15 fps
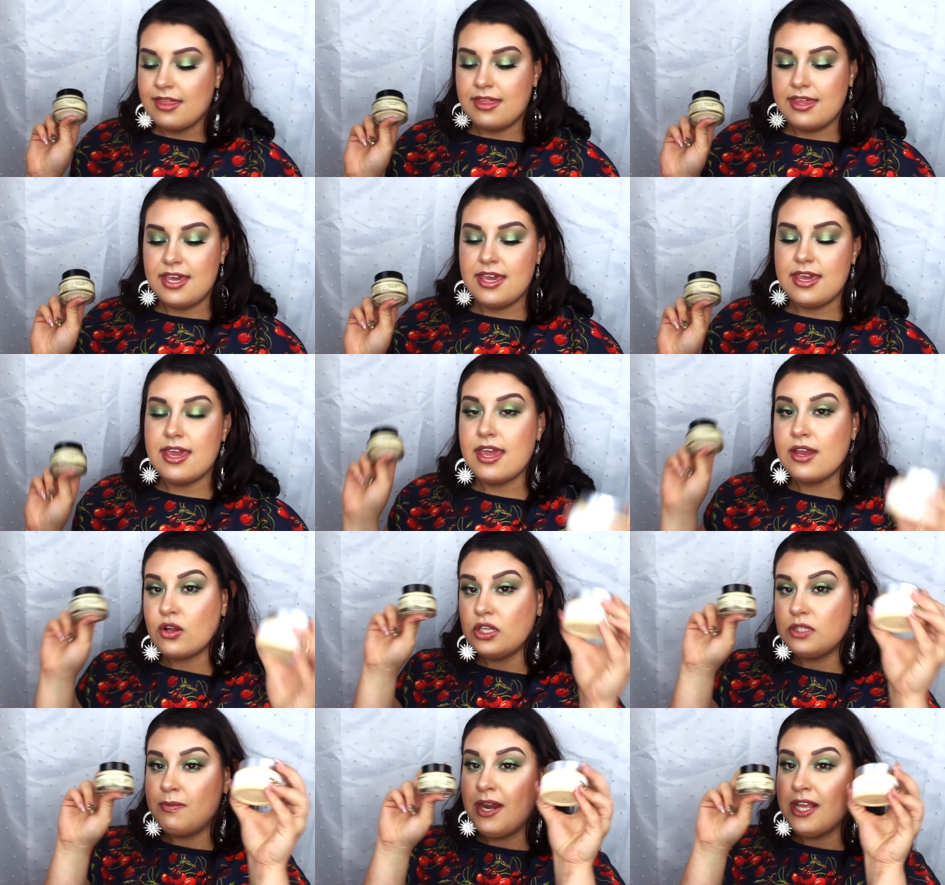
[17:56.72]
the IT
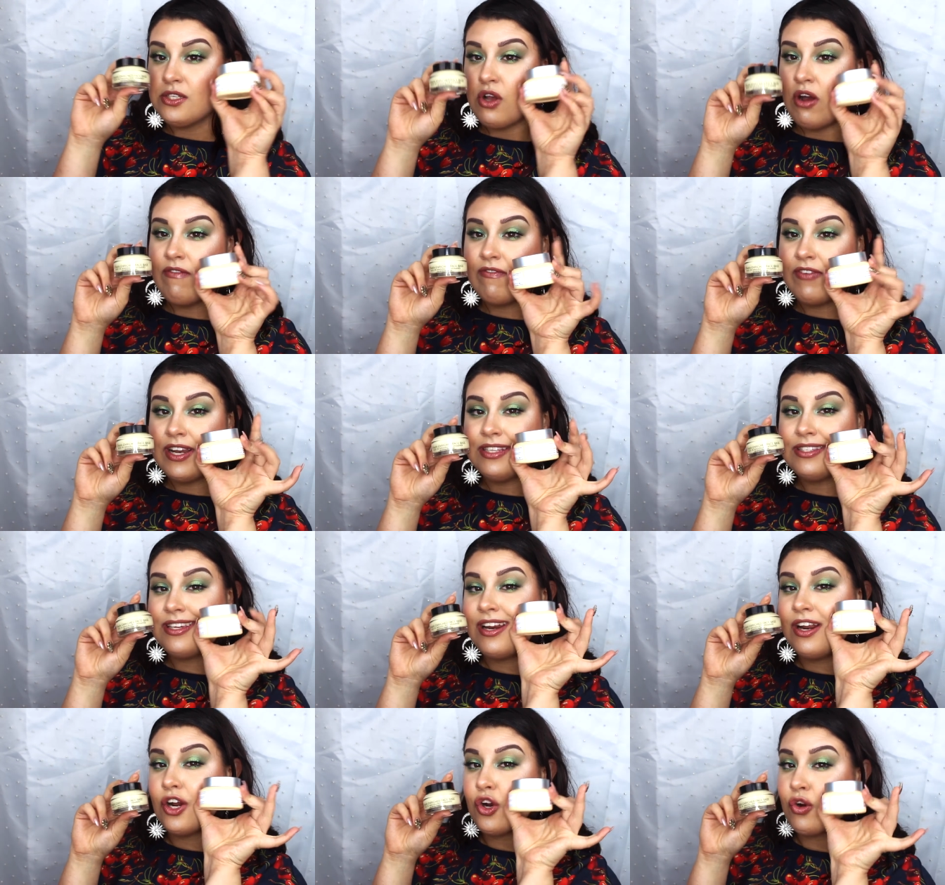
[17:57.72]
Cosmetics Confidence
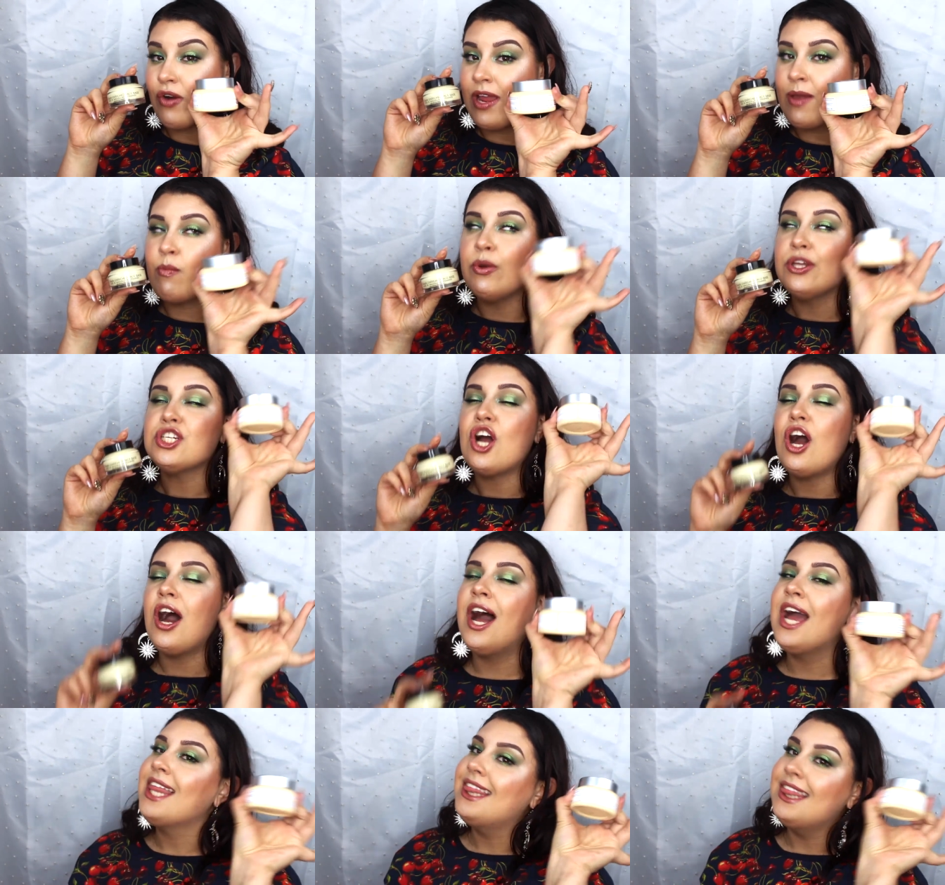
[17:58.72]
Inner Cream, which
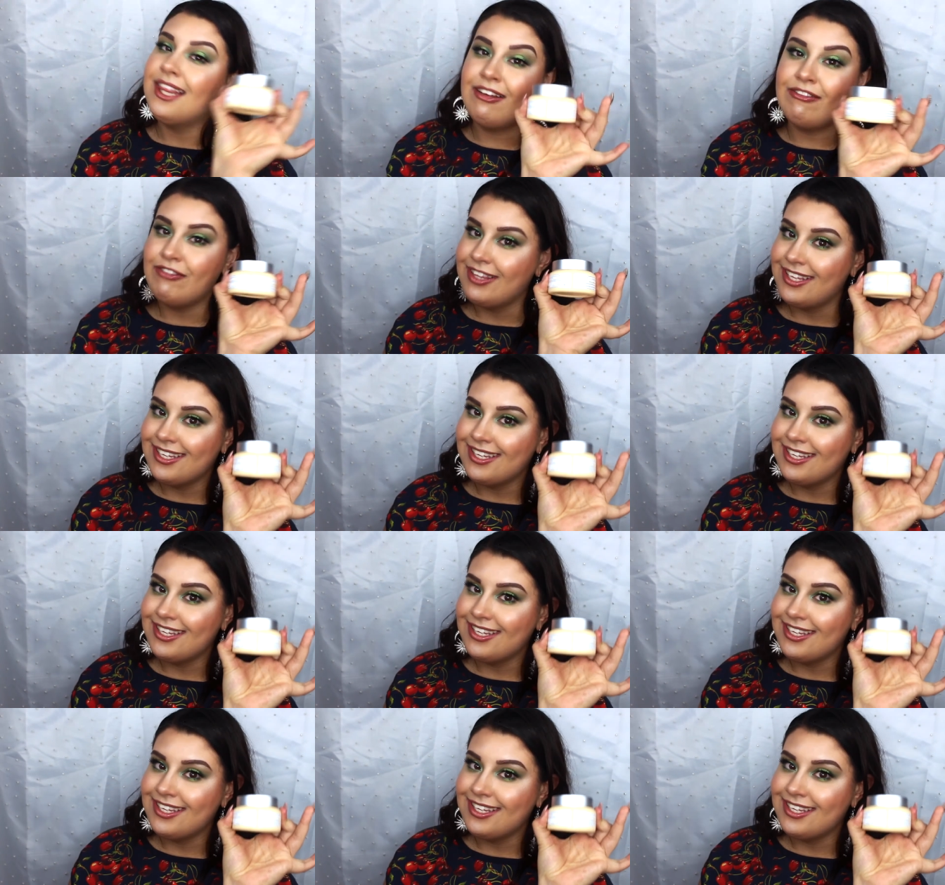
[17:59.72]
I love